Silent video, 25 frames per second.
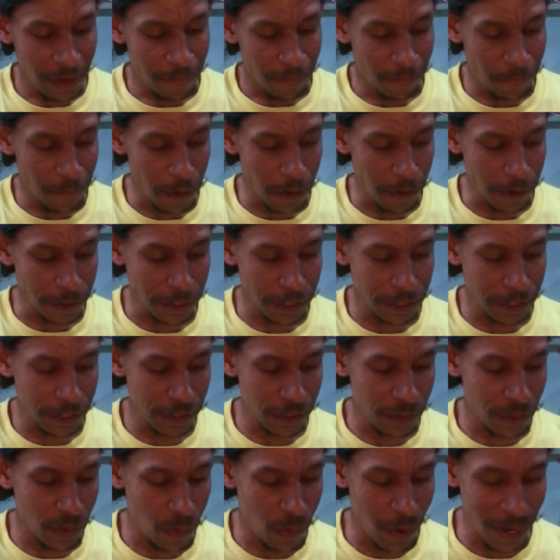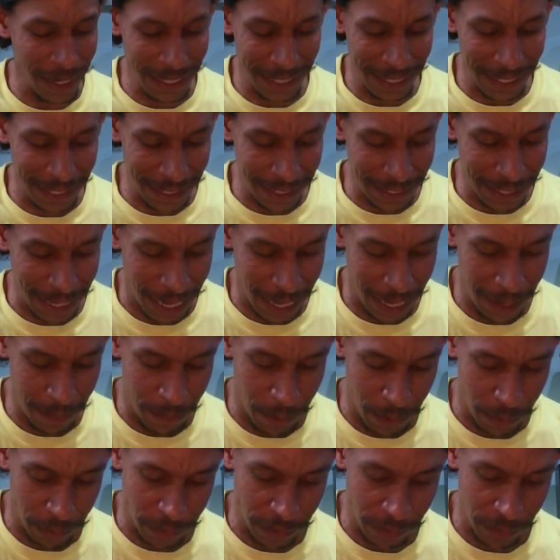First, Weston's
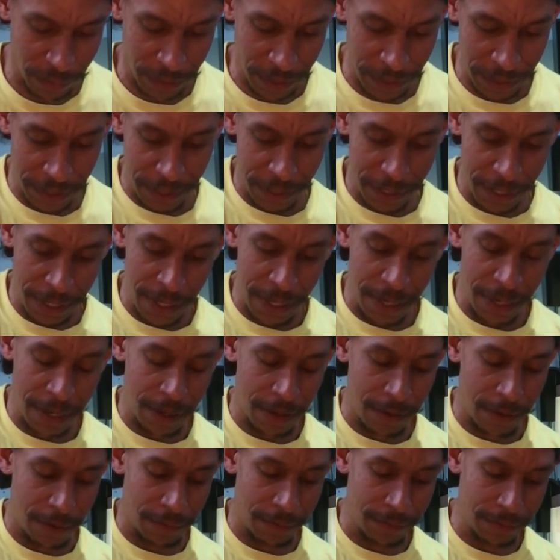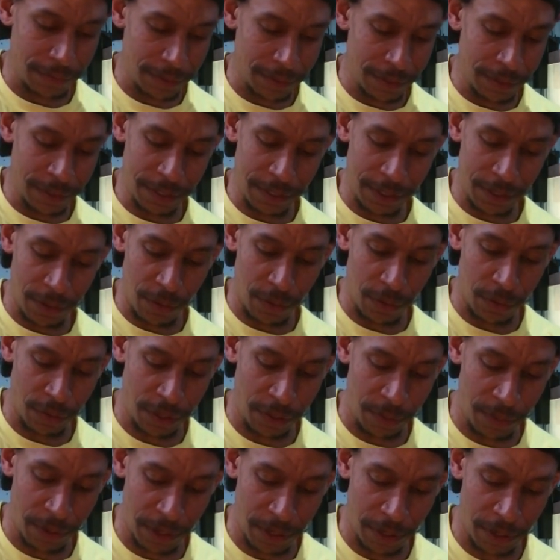Hypo Twist. Oh, this is an
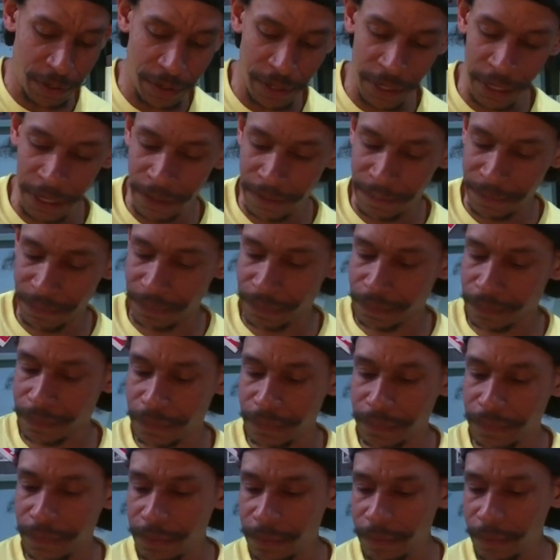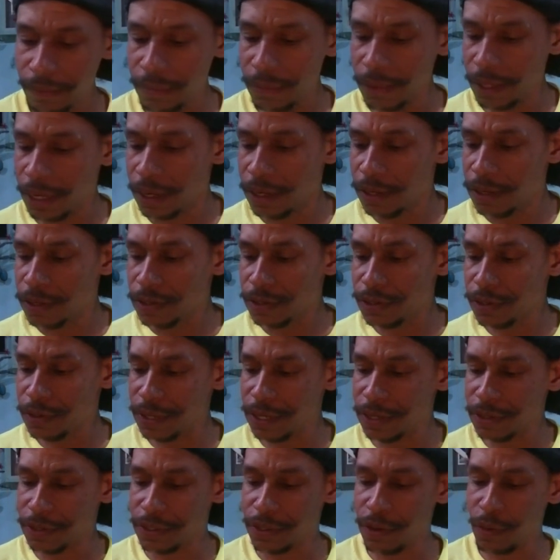oldie but a goodie. So
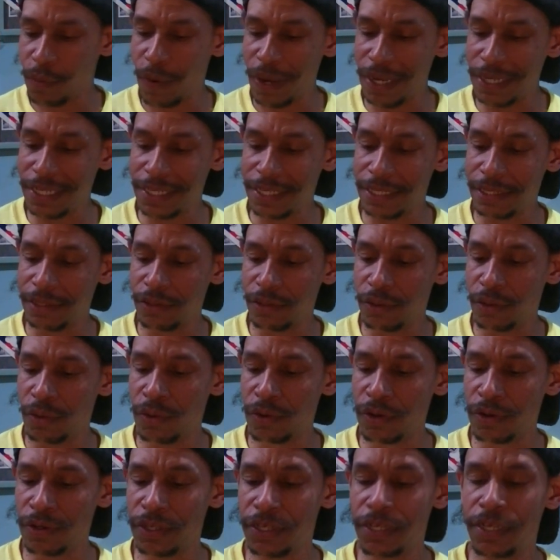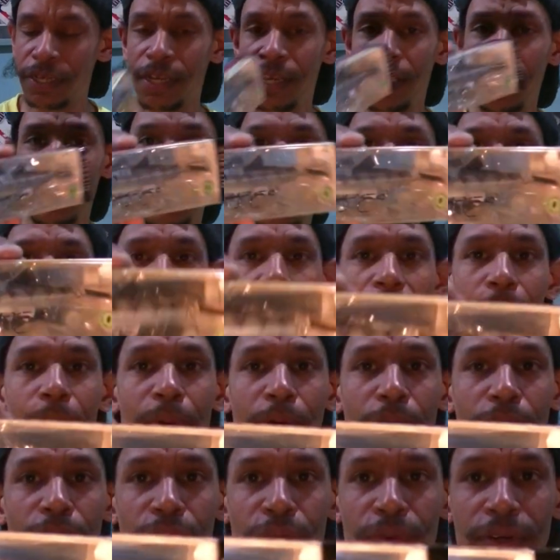here's the Weston Lures
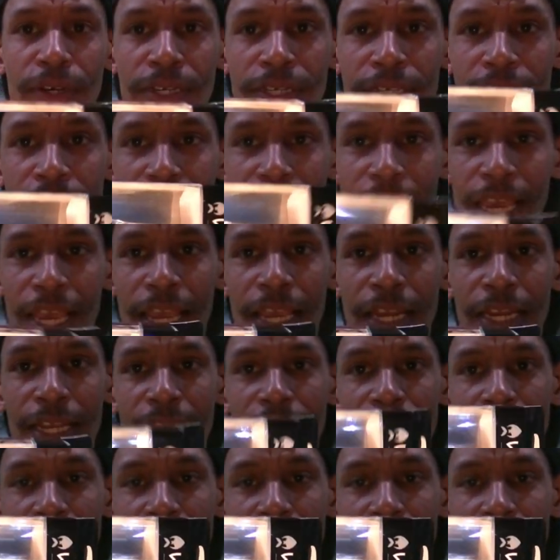Hypo Twist. Again,